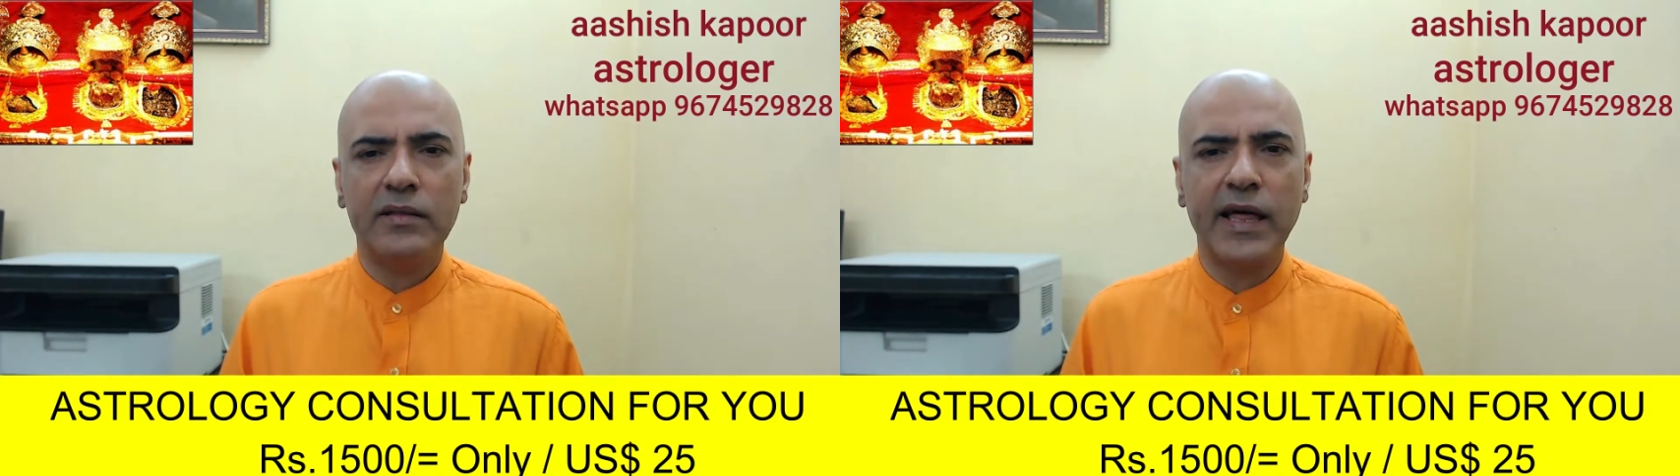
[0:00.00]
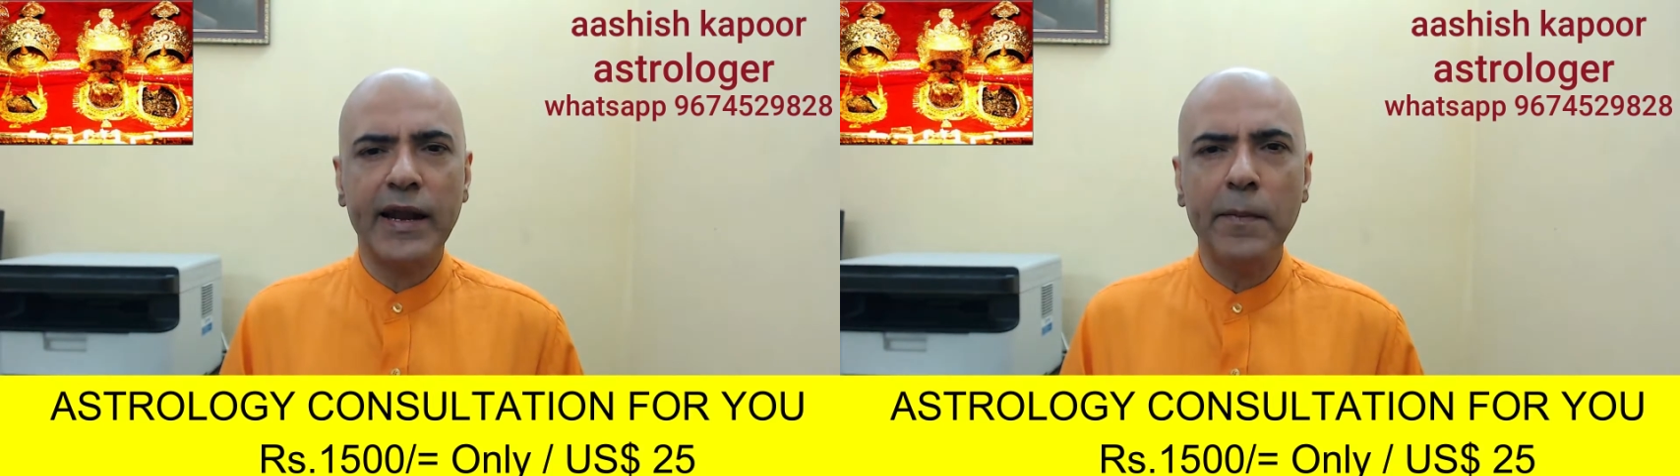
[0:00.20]

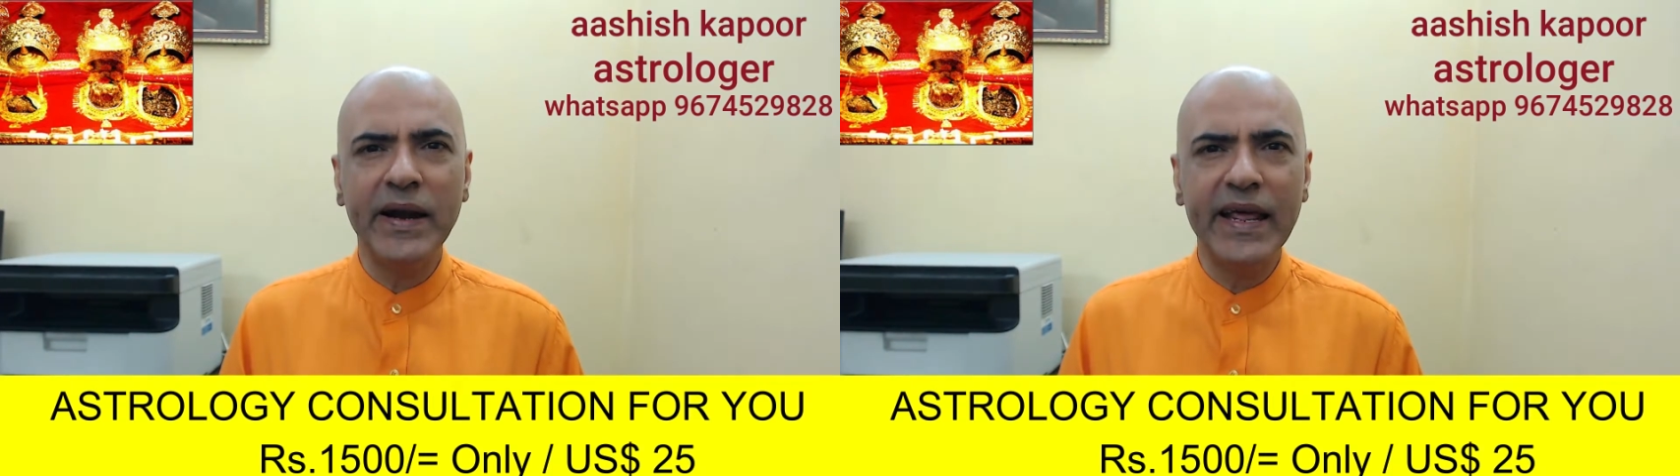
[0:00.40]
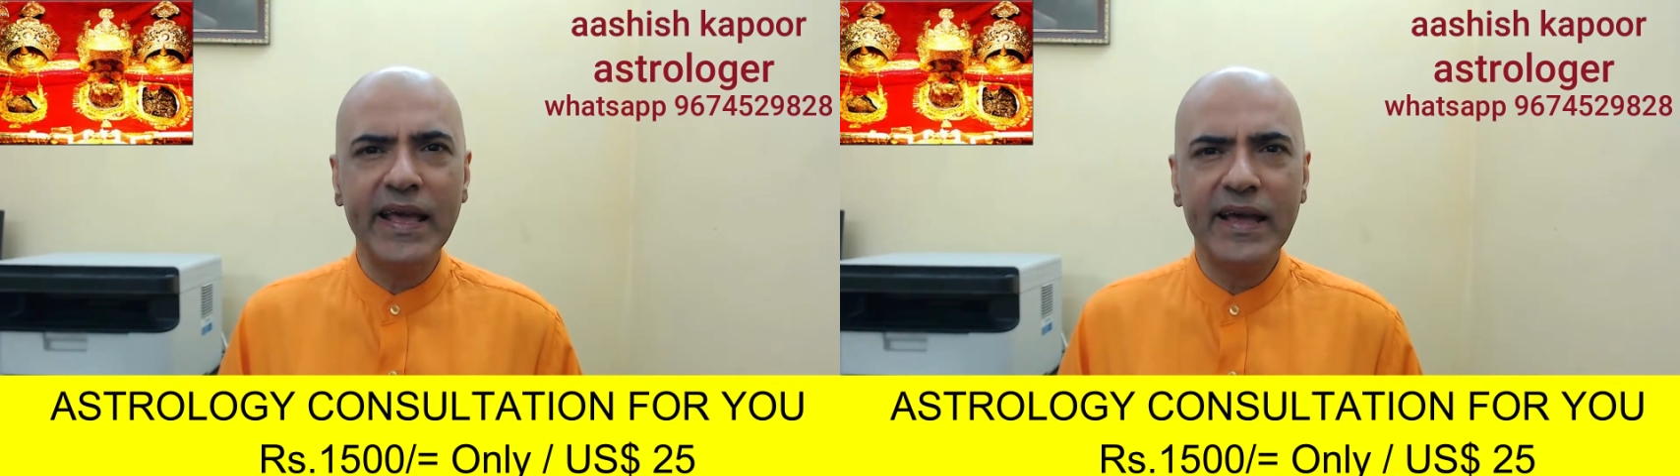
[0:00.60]
The
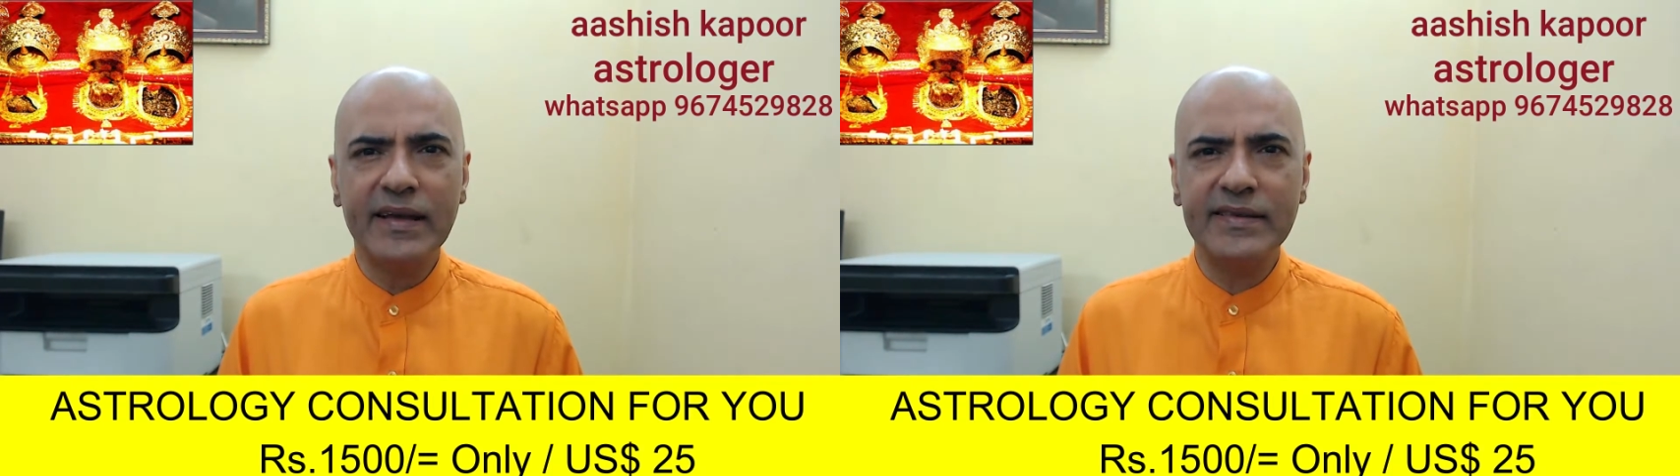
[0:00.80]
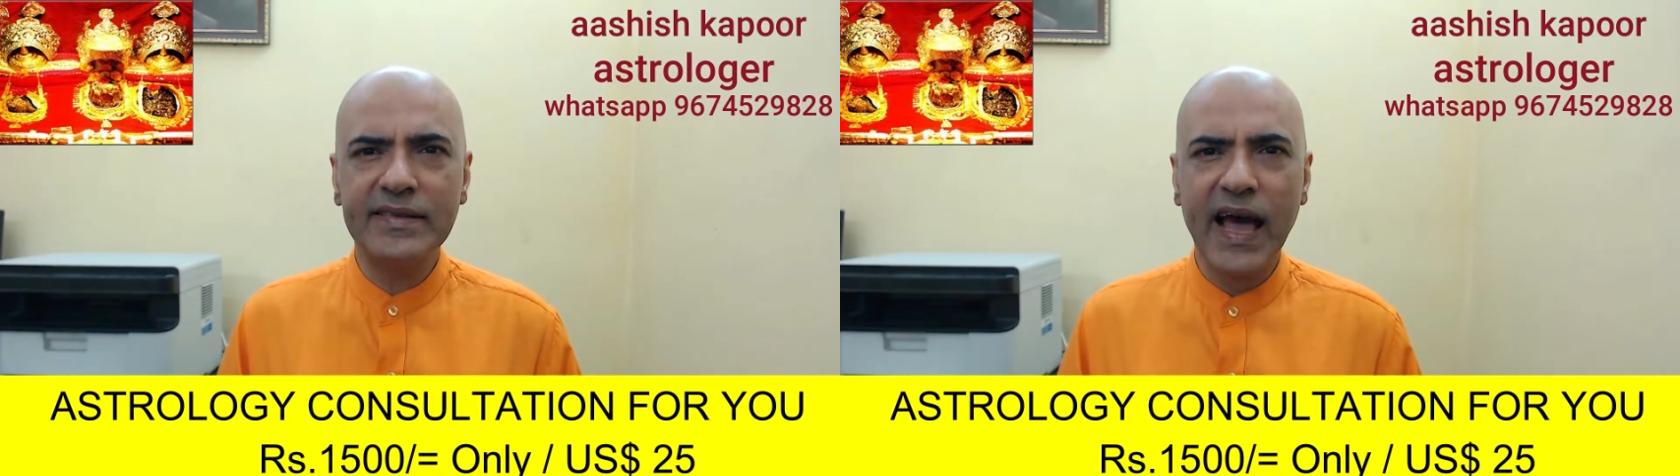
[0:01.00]
remedy
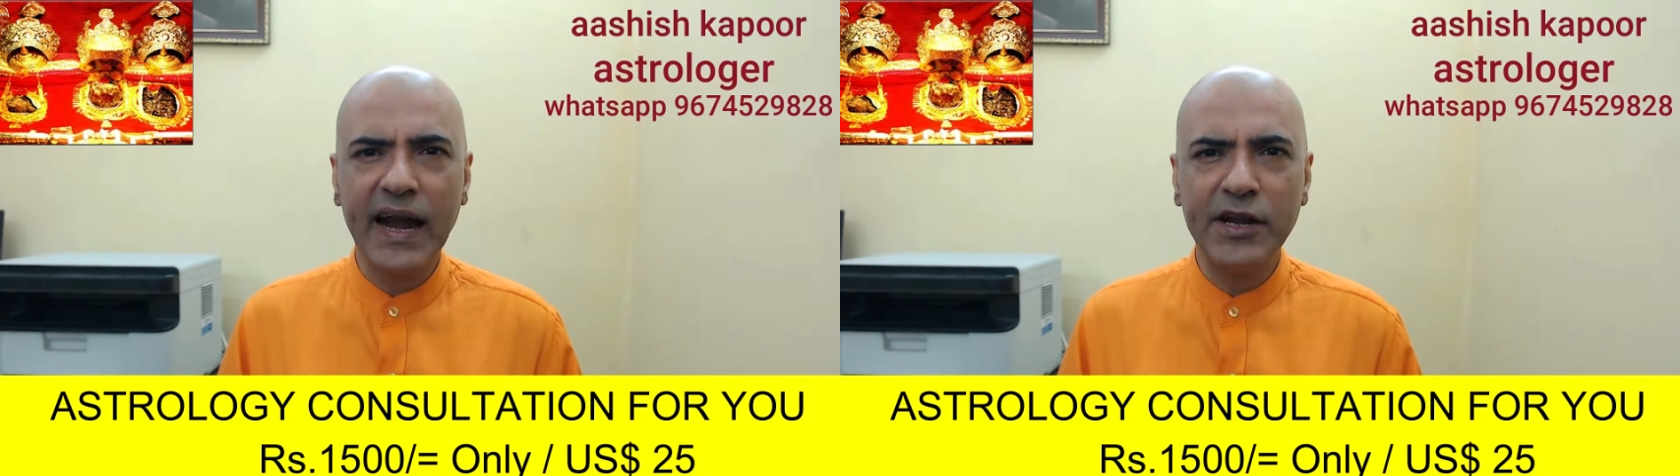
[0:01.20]
is that